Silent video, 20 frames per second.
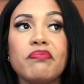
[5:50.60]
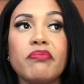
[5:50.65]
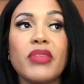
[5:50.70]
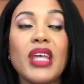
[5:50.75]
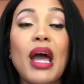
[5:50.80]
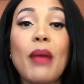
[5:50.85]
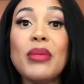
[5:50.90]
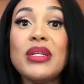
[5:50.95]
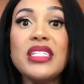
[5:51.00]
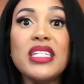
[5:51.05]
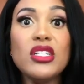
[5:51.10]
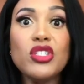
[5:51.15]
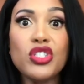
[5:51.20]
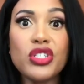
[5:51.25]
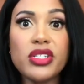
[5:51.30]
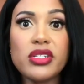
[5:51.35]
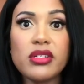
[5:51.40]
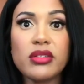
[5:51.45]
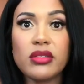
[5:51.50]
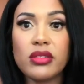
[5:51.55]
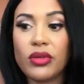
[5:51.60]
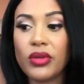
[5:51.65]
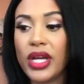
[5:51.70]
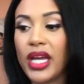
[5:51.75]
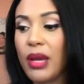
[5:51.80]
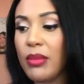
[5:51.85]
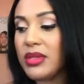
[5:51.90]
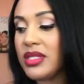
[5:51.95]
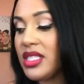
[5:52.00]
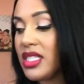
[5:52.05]
I'm a teacher, okay?
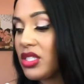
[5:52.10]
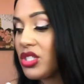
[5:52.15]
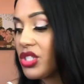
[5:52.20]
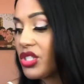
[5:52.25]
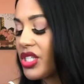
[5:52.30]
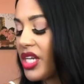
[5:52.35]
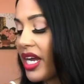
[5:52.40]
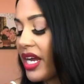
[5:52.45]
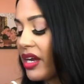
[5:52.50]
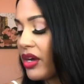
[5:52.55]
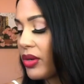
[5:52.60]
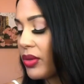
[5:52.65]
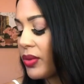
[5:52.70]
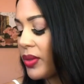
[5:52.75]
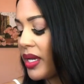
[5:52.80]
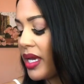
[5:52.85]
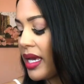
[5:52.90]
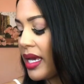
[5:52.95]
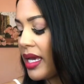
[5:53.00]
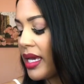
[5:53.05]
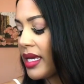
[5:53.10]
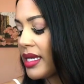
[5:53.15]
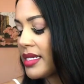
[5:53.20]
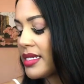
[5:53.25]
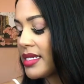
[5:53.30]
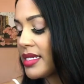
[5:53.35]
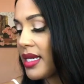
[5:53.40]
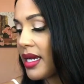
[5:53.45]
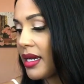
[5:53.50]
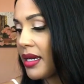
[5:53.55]
I'm a teacher now,
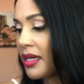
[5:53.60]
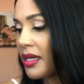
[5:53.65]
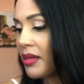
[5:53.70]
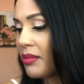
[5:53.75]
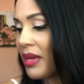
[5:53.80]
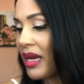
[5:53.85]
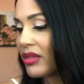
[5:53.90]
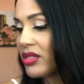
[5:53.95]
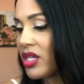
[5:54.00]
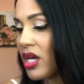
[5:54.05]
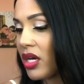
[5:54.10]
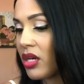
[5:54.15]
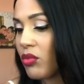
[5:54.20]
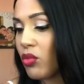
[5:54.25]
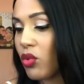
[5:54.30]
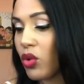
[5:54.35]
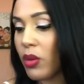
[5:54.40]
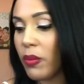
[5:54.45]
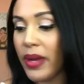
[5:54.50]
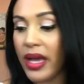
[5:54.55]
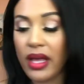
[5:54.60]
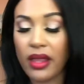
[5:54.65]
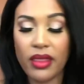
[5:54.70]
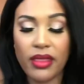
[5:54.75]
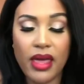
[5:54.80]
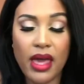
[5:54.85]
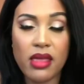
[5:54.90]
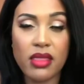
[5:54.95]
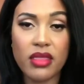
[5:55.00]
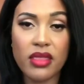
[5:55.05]
and I'll talk more about
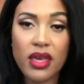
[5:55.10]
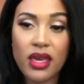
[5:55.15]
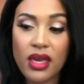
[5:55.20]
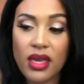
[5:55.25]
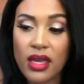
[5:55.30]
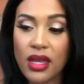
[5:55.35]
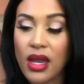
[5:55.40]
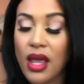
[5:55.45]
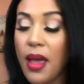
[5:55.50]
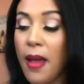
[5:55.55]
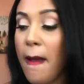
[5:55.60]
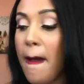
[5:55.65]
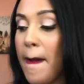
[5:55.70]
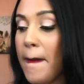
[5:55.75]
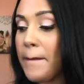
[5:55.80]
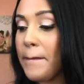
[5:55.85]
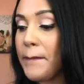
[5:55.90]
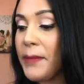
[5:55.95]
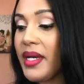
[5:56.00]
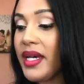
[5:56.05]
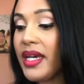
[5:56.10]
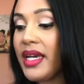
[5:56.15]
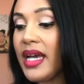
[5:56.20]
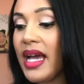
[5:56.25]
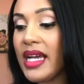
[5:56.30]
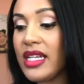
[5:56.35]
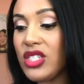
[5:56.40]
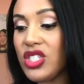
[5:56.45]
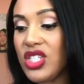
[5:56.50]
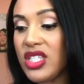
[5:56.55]
that then. But
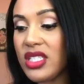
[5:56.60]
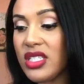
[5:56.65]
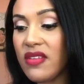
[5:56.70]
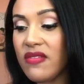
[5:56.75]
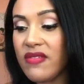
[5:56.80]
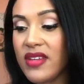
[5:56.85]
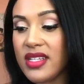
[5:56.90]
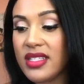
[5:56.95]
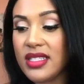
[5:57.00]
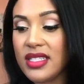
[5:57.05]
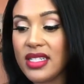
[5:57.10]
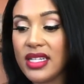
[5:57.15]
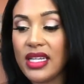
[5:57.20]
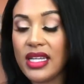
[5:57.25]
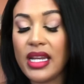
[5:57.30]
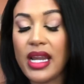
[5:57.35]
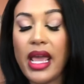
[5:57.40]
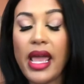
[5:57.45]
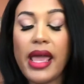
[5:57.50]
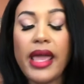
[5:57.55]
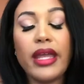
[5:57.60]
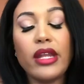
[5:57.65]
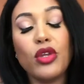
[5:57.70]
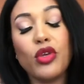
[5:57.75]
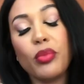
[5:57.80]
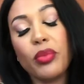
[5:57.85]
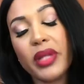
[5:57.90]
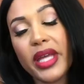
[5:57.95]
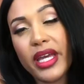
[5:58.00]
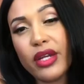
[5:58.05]
I just invested in a new
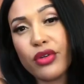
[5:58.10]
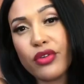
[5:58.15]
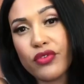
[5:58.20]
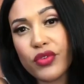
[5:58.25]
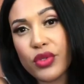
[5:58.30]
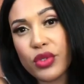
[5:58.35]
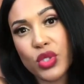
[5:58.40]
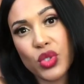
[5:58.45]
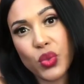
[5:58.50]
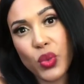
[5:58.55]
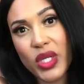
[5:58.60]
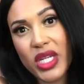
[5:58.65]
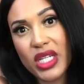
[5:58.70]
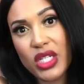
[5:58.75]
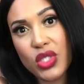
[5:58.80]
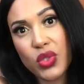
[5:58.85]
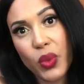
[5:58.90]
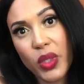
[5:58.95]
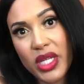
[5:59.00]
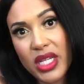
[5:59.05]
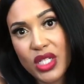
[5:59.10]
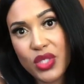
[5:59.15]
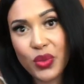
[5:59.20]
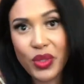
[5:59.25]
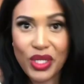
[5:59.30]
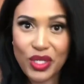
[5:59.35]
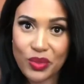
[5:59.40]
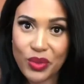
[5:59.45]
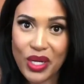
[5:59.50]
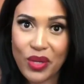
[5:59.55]
planner for the
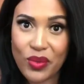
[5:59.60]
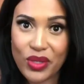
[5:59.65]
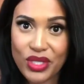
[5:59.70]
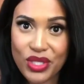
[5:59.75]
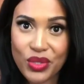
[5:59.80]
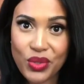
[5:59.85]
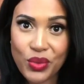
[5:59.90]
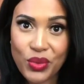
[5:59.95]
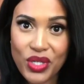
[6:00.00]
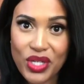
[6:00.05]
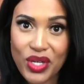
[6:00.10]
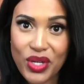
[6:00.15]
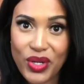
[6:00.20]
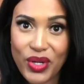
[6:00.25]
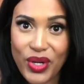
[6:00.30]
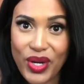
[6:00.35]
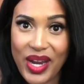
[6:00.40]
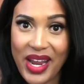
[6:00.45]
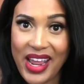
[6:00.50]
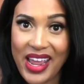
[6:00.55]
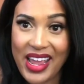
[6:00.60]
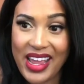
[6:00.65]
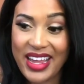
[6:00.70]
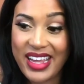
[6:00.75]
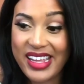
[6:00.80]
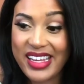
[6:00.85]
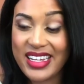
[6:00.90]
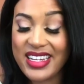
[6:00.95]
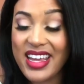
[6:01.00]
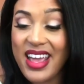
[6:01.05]
2020-2021 school year,
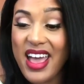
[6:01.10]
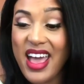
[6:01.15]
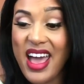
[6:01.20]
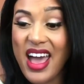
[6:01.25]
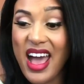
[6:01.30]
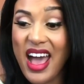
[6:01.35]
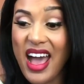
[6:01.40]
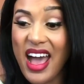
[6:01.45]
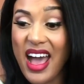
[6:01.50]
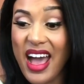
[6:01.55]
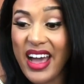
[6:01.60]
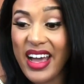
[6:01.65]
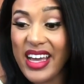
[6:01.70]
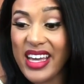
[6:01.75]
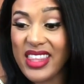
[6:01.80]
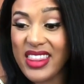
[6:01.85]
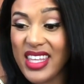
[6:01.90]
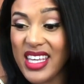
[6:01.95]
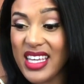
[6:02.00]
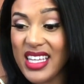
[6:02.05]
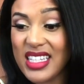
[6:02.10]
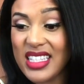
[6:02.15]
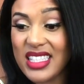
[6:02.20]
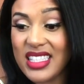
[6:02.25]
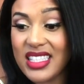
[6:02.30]
and I think it's